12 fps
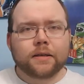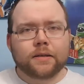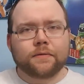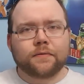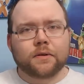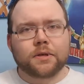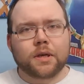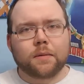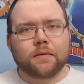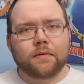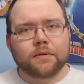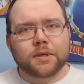It's the first time
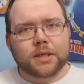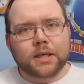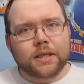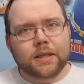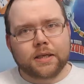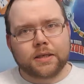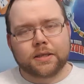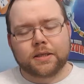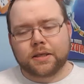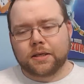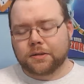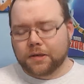I've ever seen these
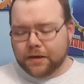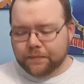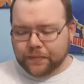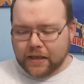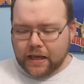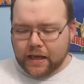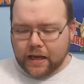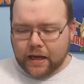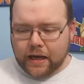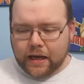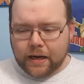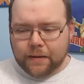things, right?
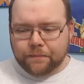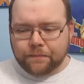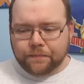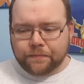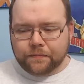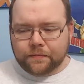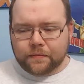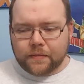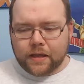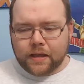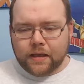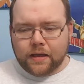Um,
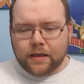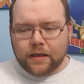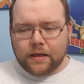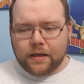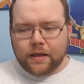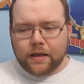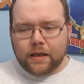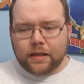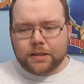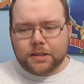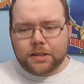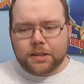
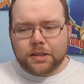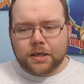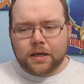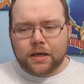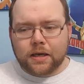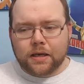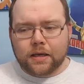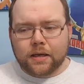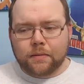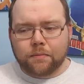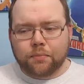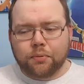it's
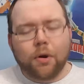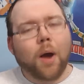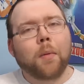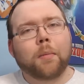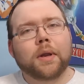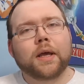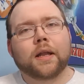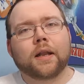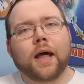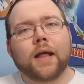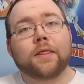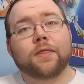probably a
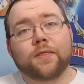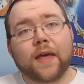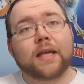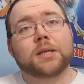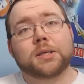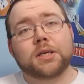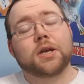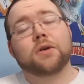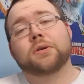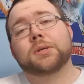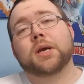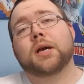lot thanks to
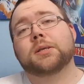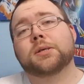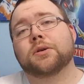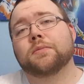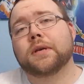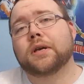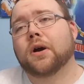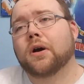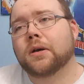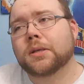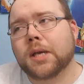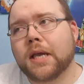tokusatsu
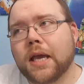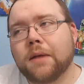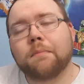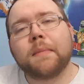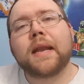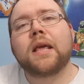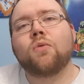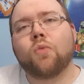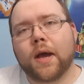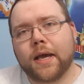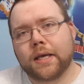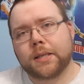because in many
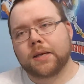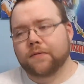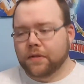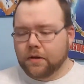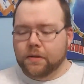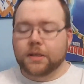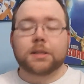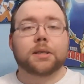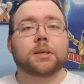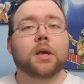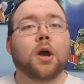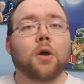ways, even though this
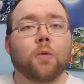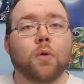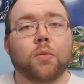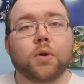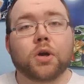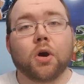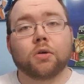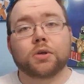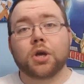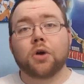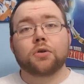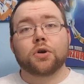is what we would call
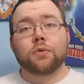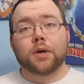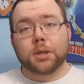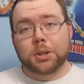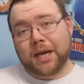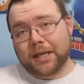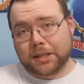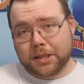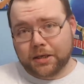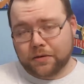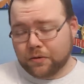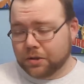toku
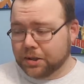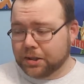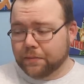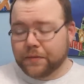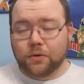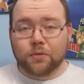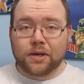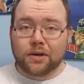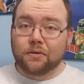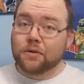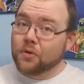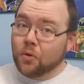adjacent, which is something we
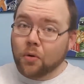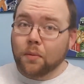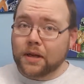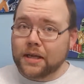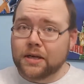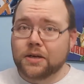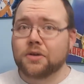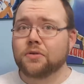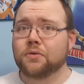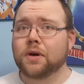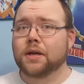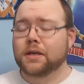don't normally
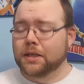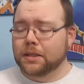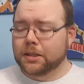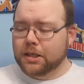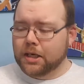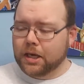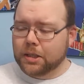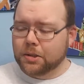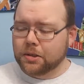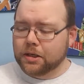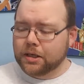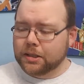do on Denzi
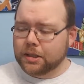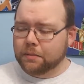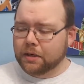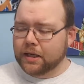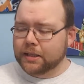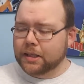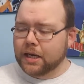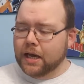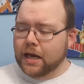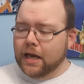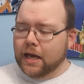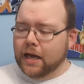Denzicaster and Denzi Blitz,
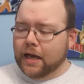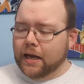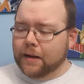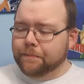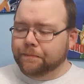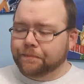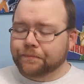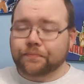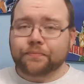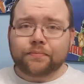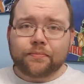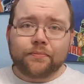um,
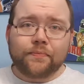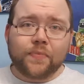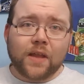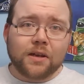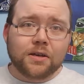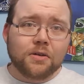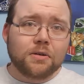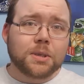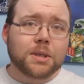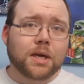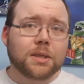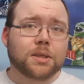
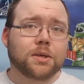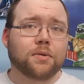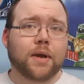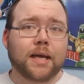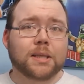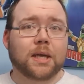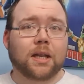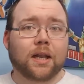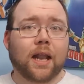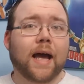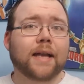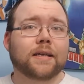tokusatsu has a
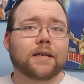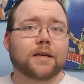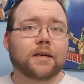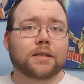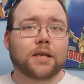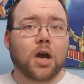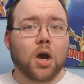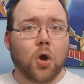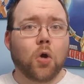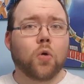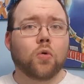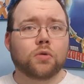lot to
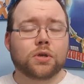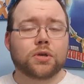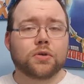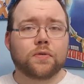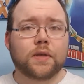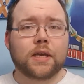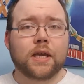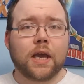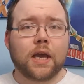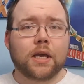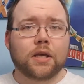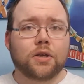owe to the
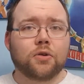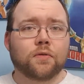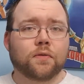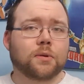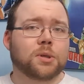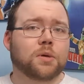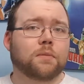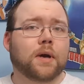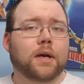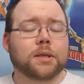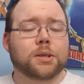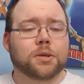universal
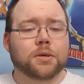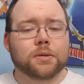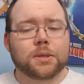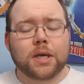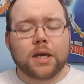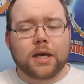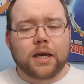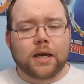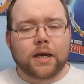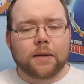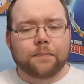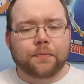monsters.
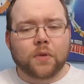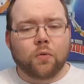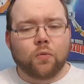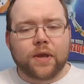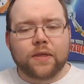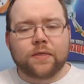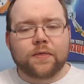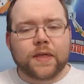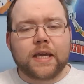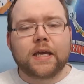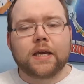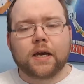Um, we
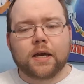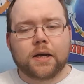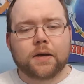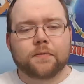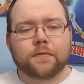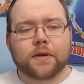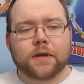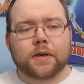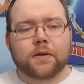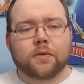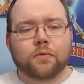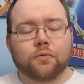think of
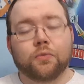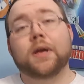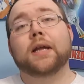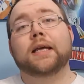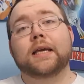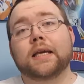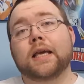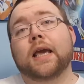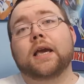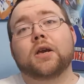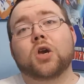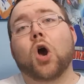really
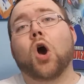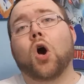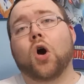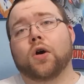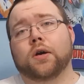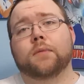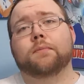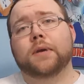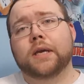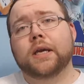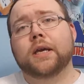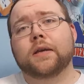King Kong
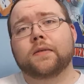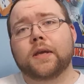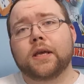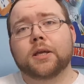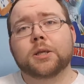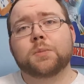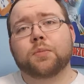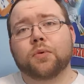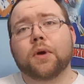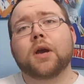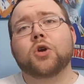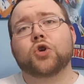being the
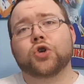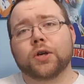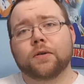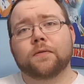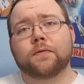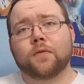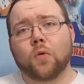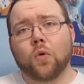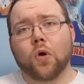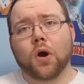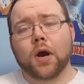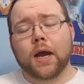inspiration
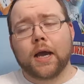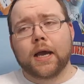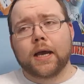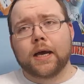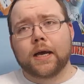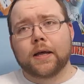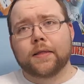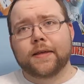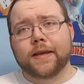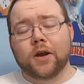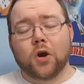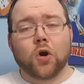for uh,
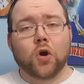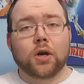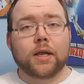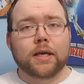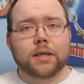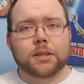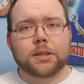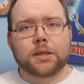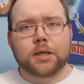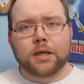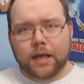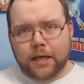the
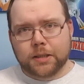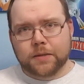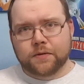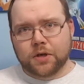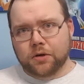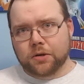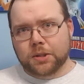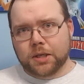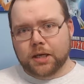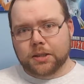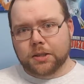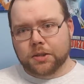earliest days of
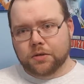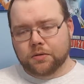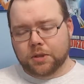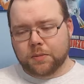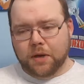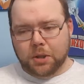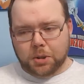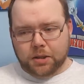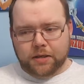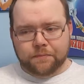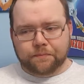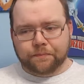tokusatsu,
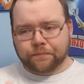especially